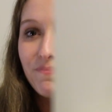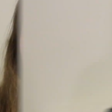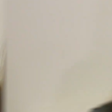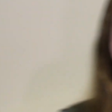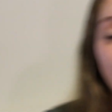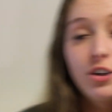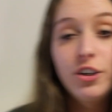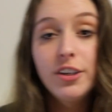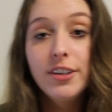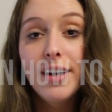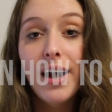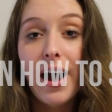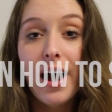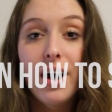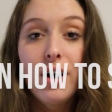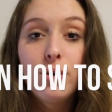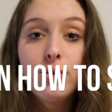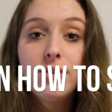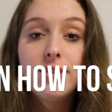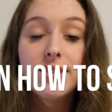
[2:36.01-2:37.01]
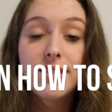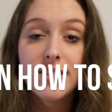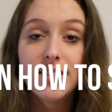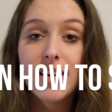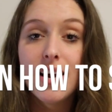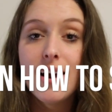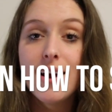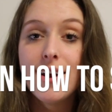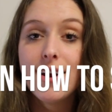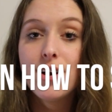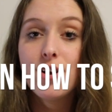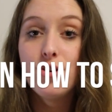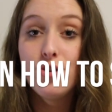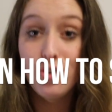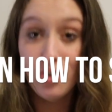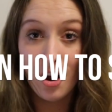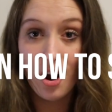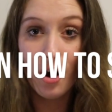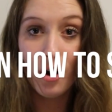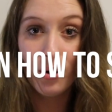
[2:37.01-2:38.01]
Learn how to say
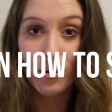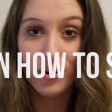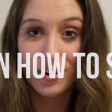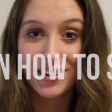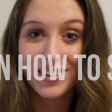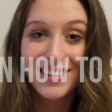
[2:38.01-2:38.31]
no.